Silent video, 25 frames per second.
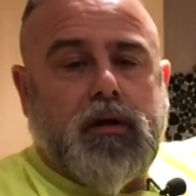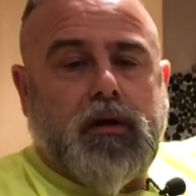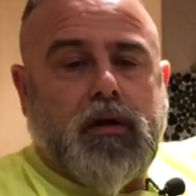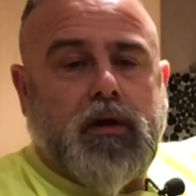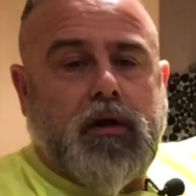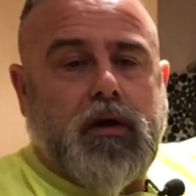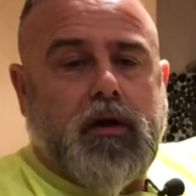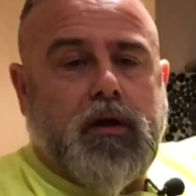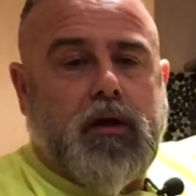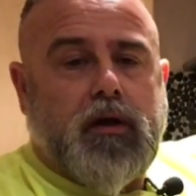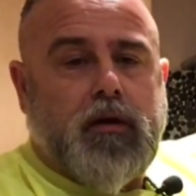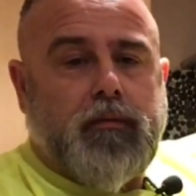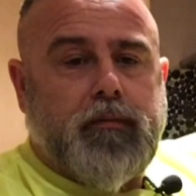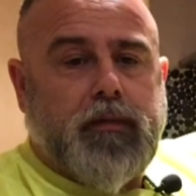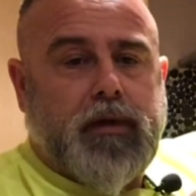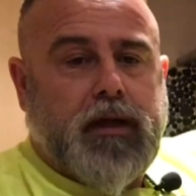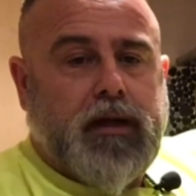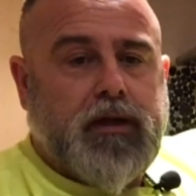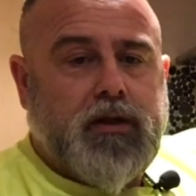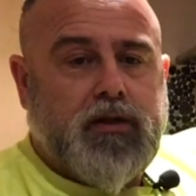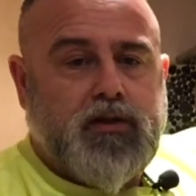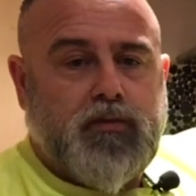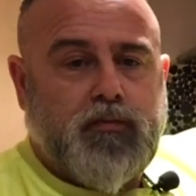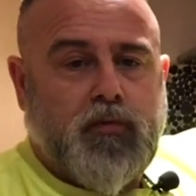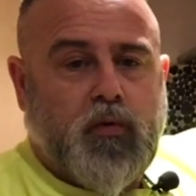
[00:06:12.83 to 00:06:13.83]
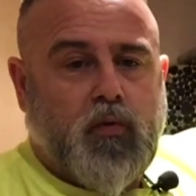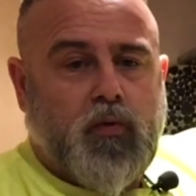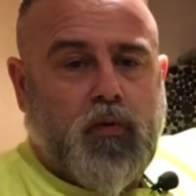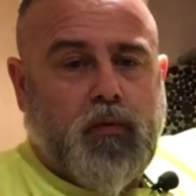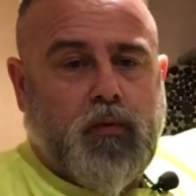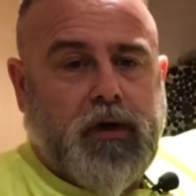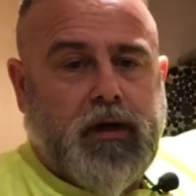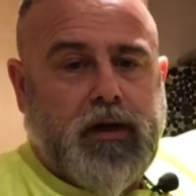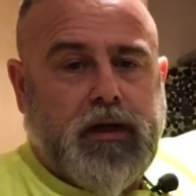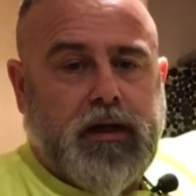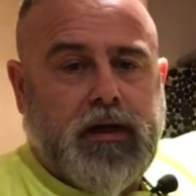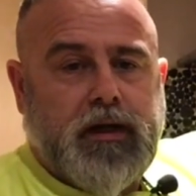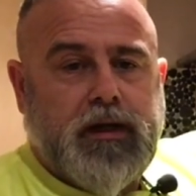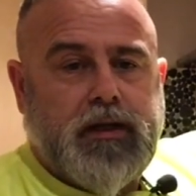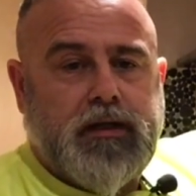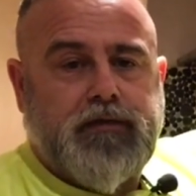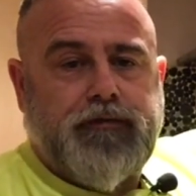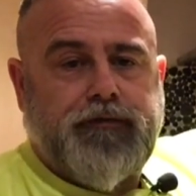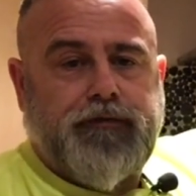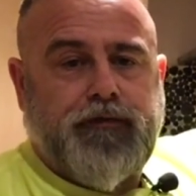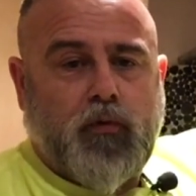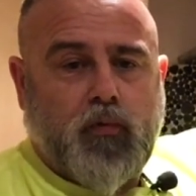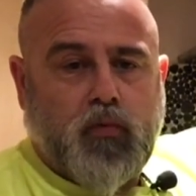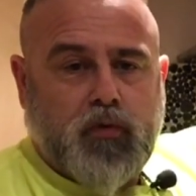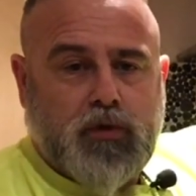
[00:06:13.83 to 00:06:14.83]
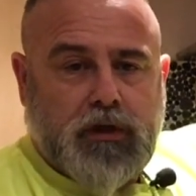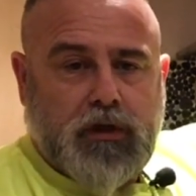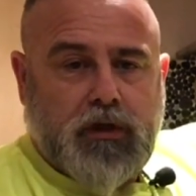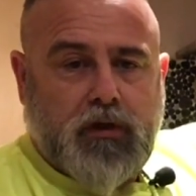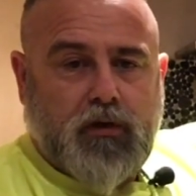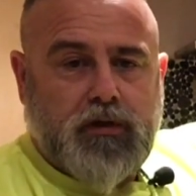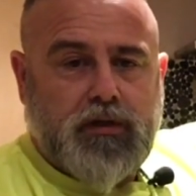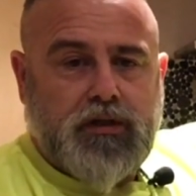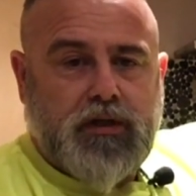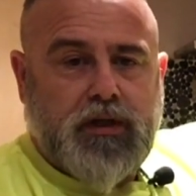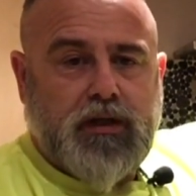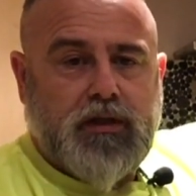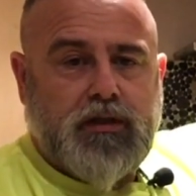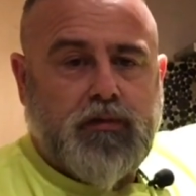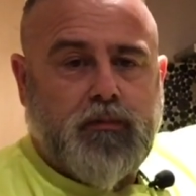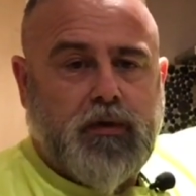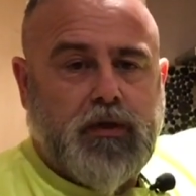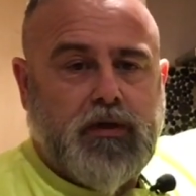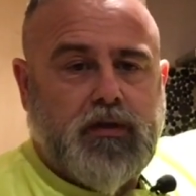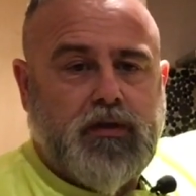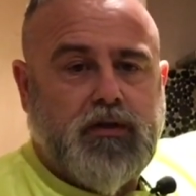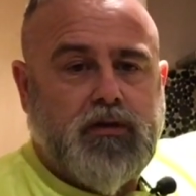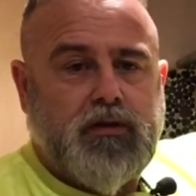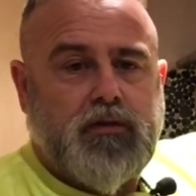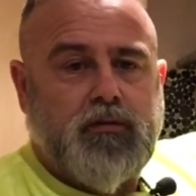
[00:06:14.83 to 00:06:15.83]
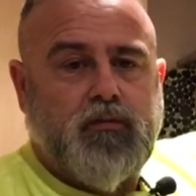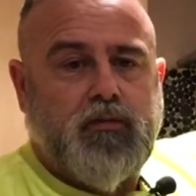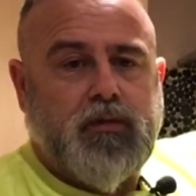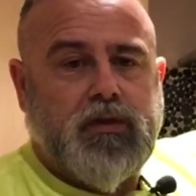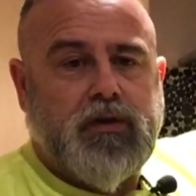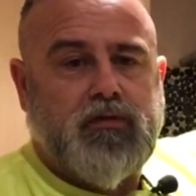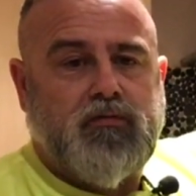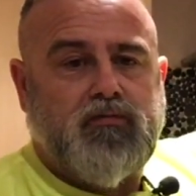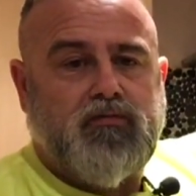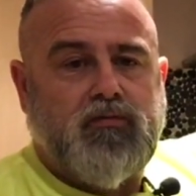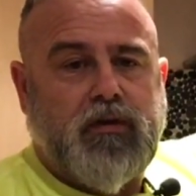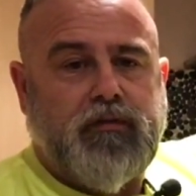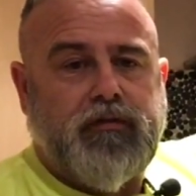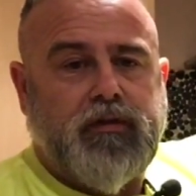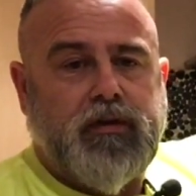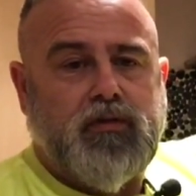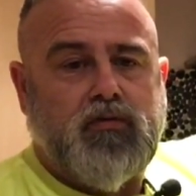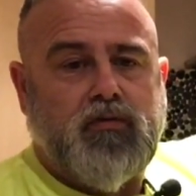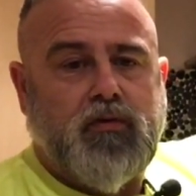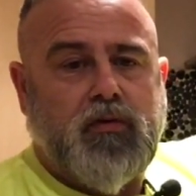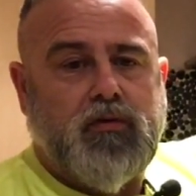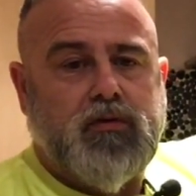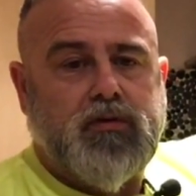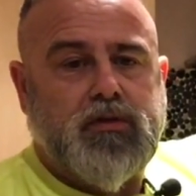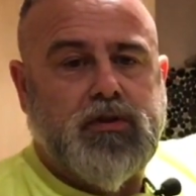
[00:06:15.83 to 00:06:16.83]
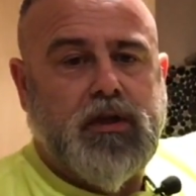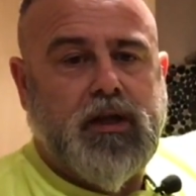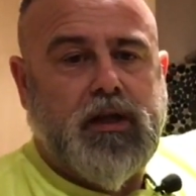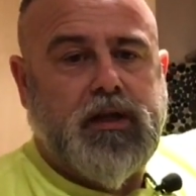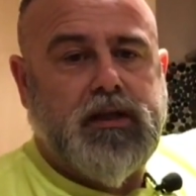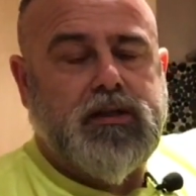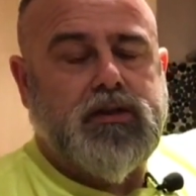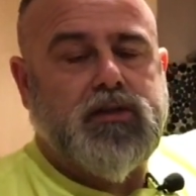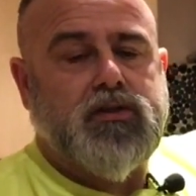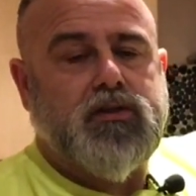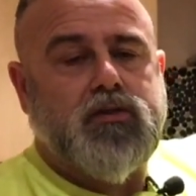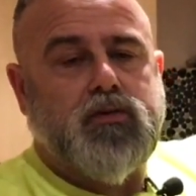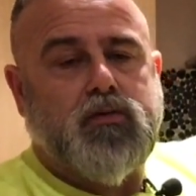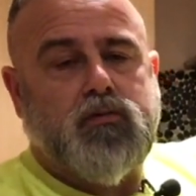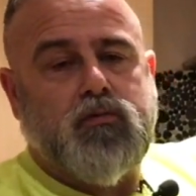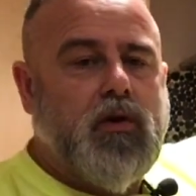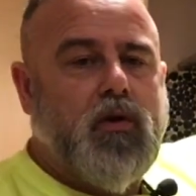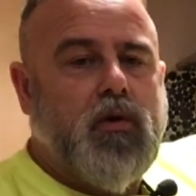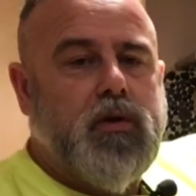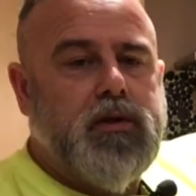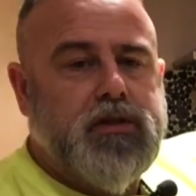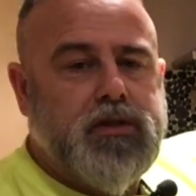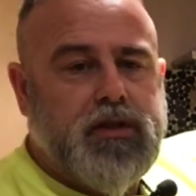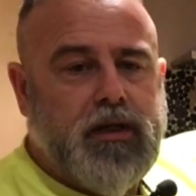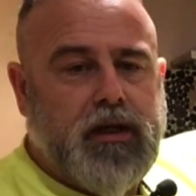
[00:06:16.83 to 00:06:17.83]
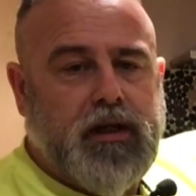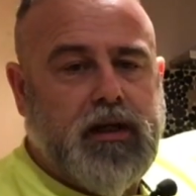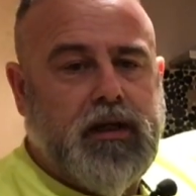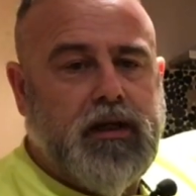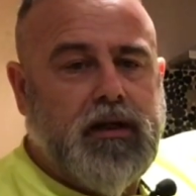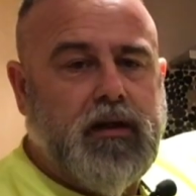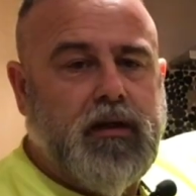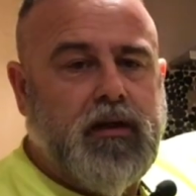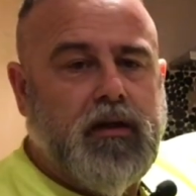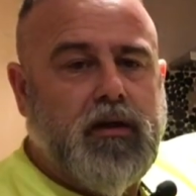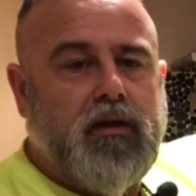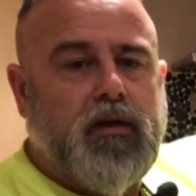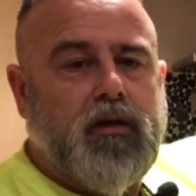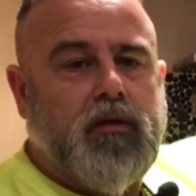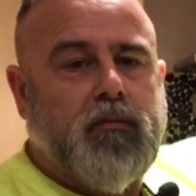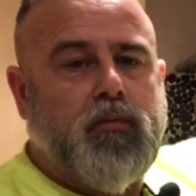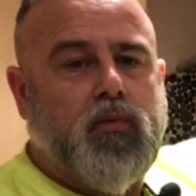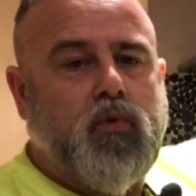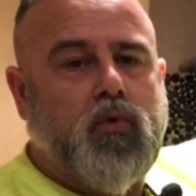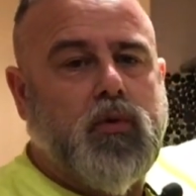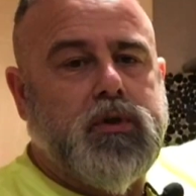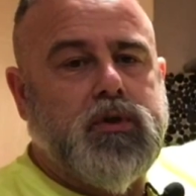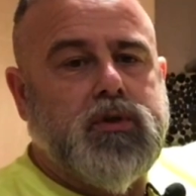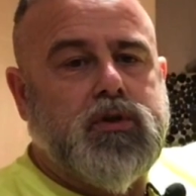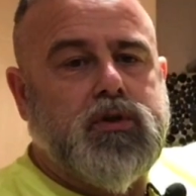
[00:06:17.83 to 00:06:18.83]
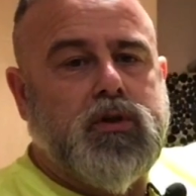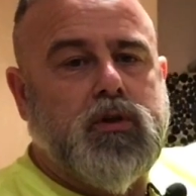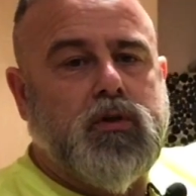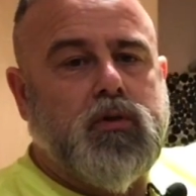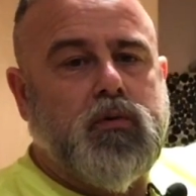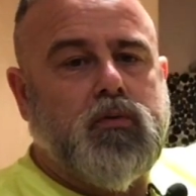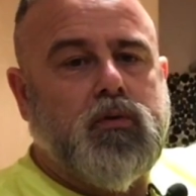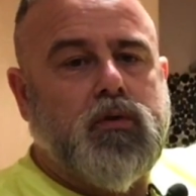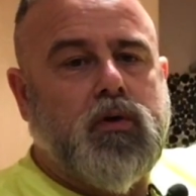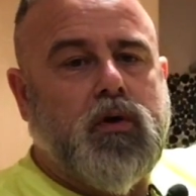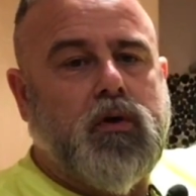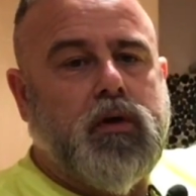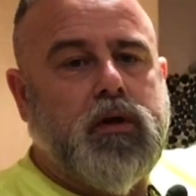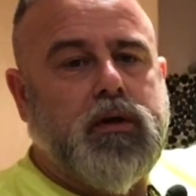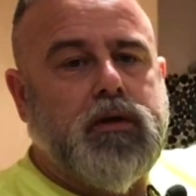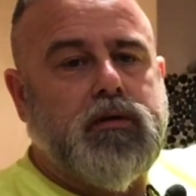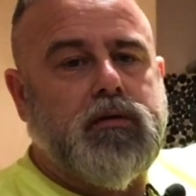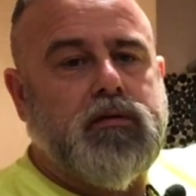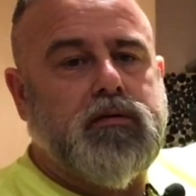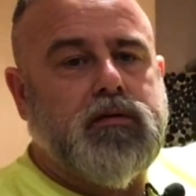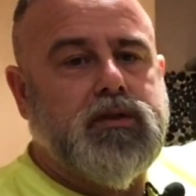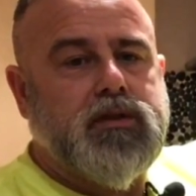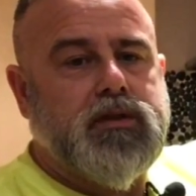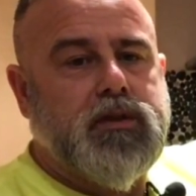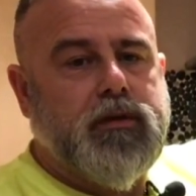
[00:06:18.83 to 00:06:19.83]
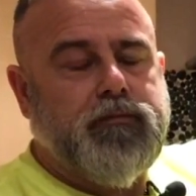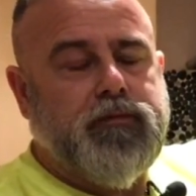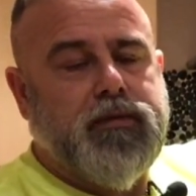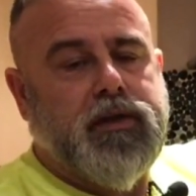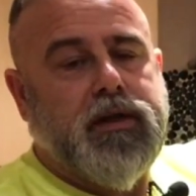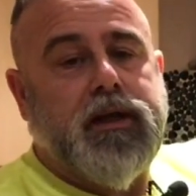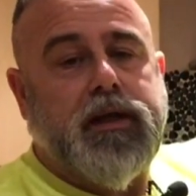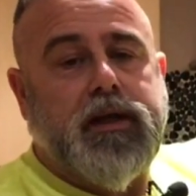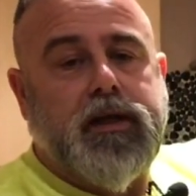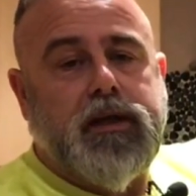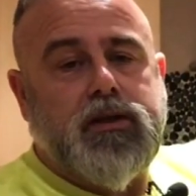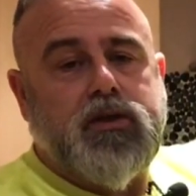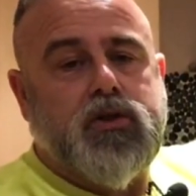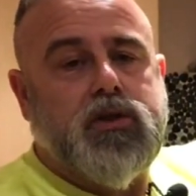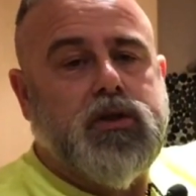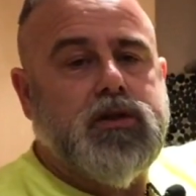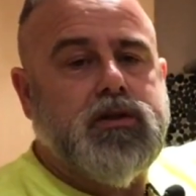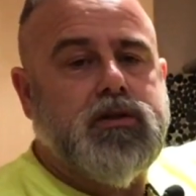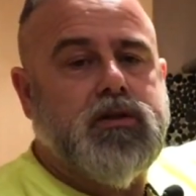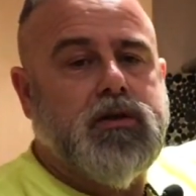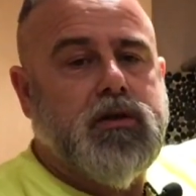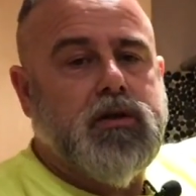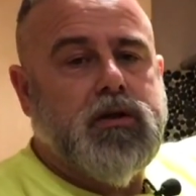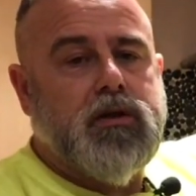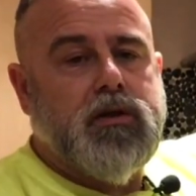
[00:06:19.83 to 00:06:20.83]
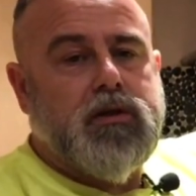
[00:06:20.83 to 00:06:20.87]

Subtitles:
And the smaller one is 49 centimetres, which roughly translates to 19.29 something inches.